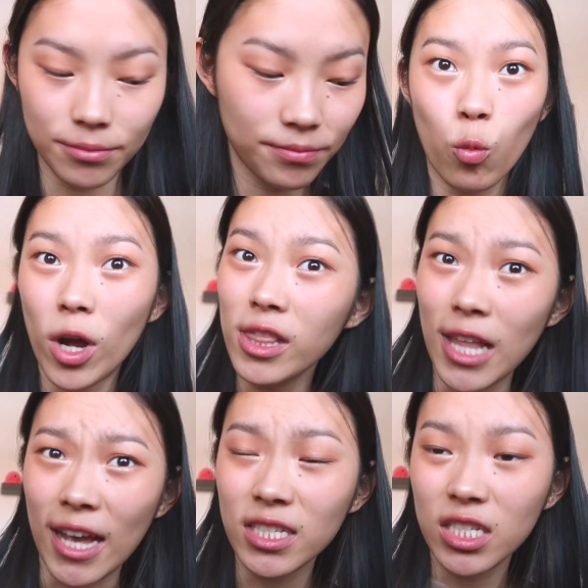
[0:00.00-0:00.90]
One
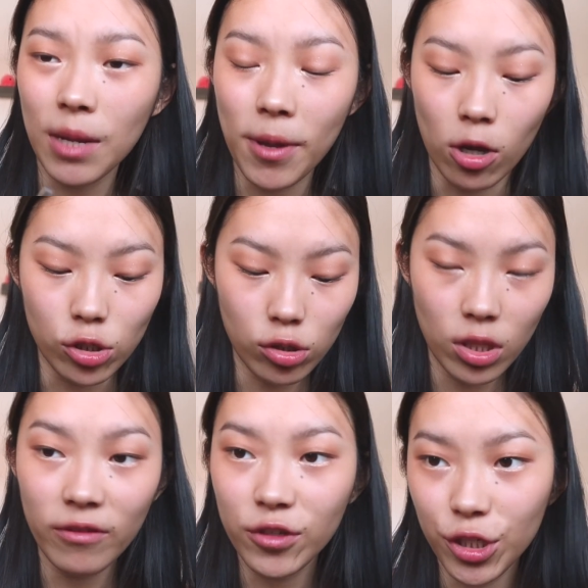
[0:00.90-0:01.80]
last step I also
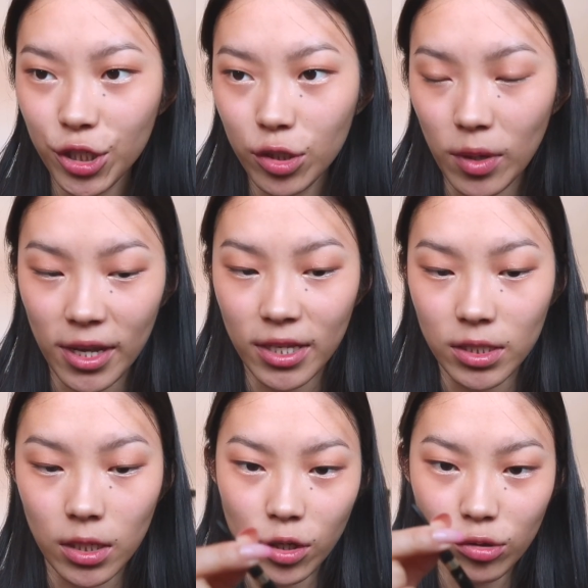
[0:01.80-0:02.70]
love to do
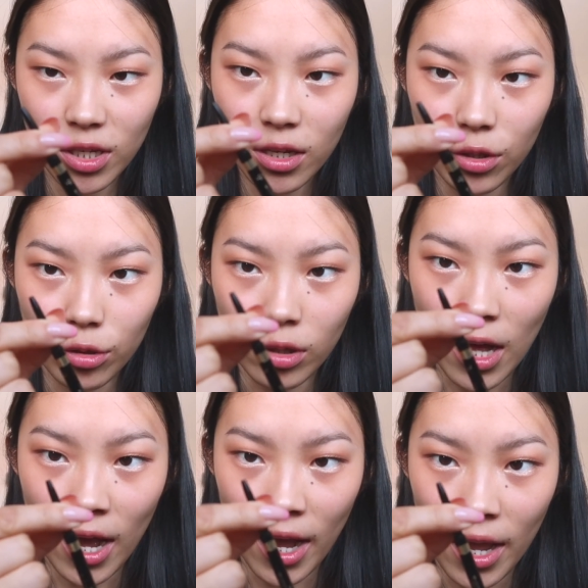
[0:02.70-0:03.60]
is using a little
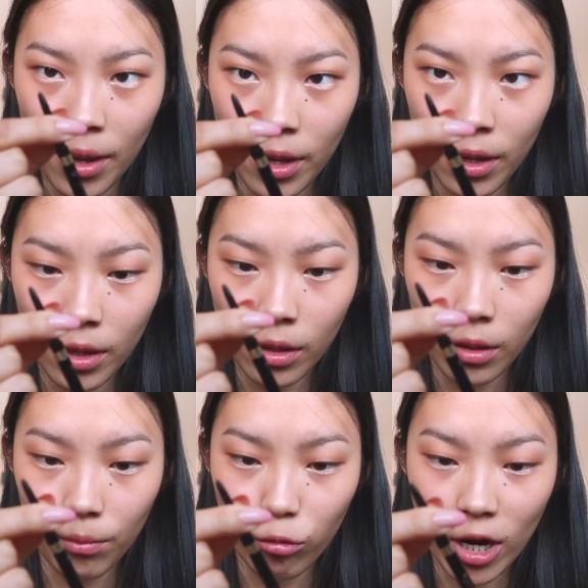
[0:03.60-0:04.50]

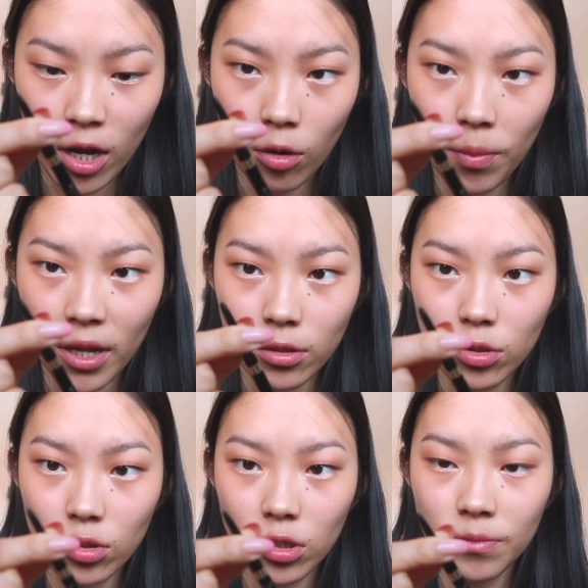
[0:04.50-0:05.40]
eyebrow
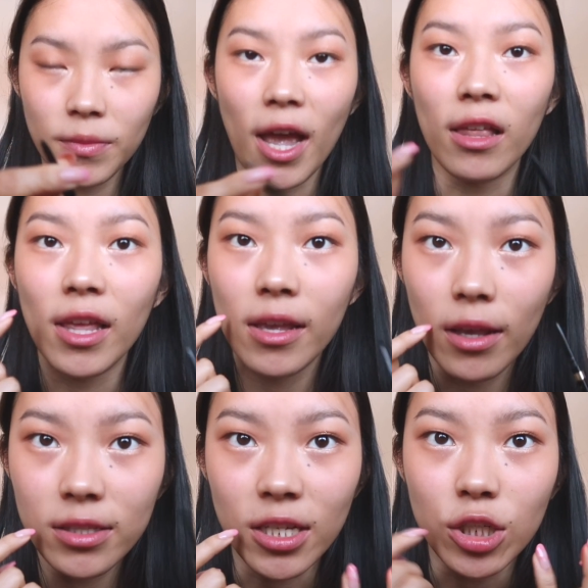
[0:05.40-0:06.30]
pencil. I like
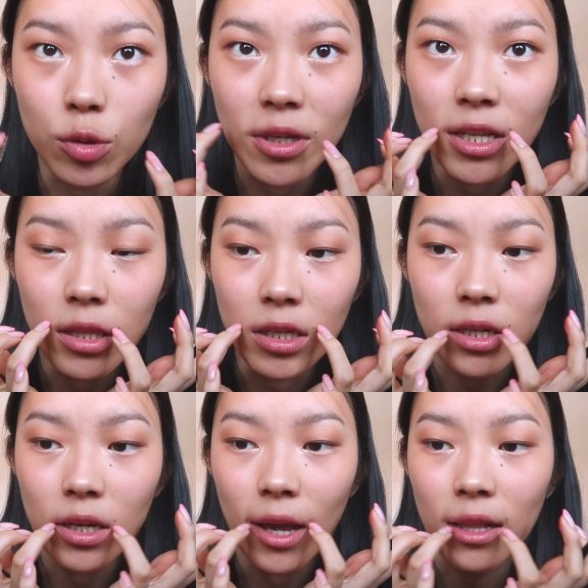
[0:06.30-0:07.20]
accentuating the
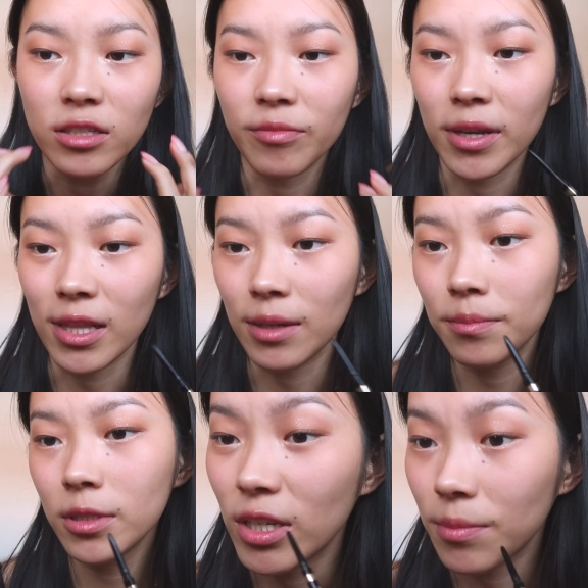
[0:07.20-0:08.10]
ends of my
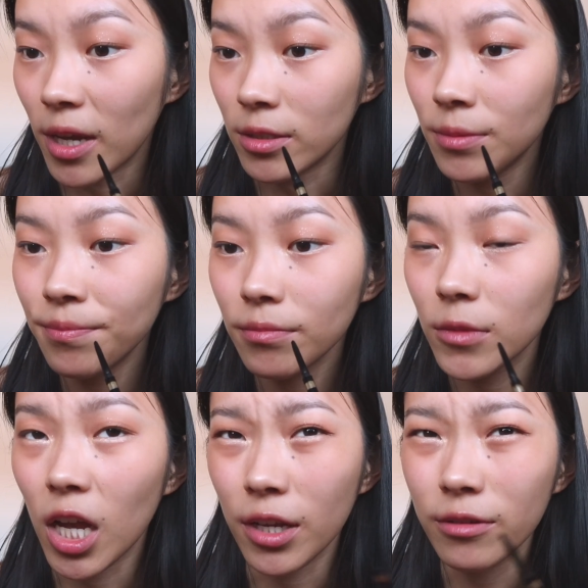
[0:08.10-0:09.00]
lips, so I smile,
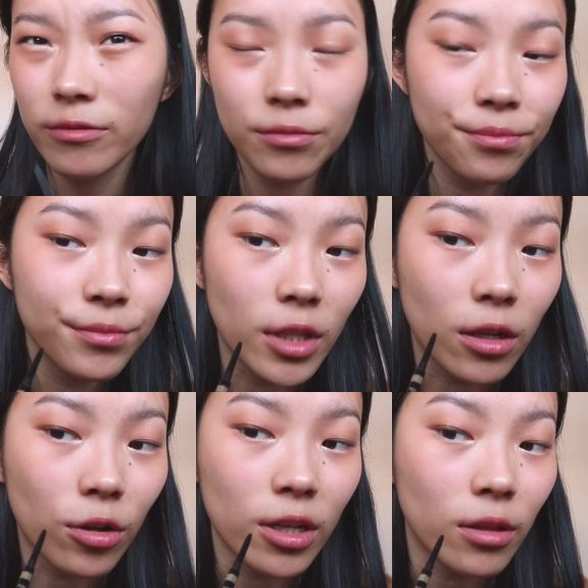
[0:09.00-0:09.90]
kind of,
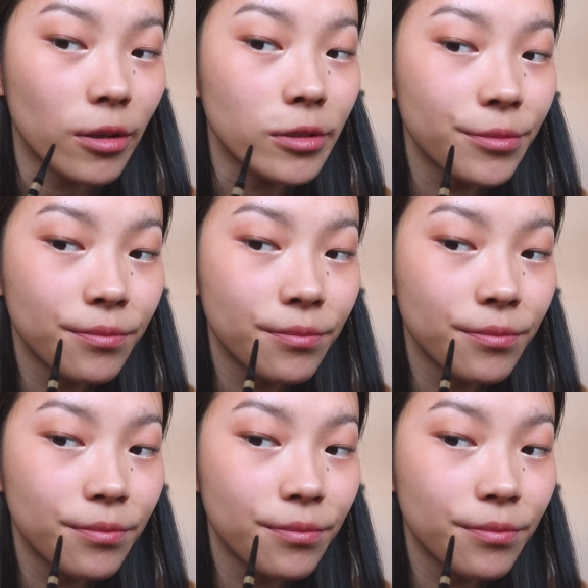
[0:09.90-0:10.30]
and go like this.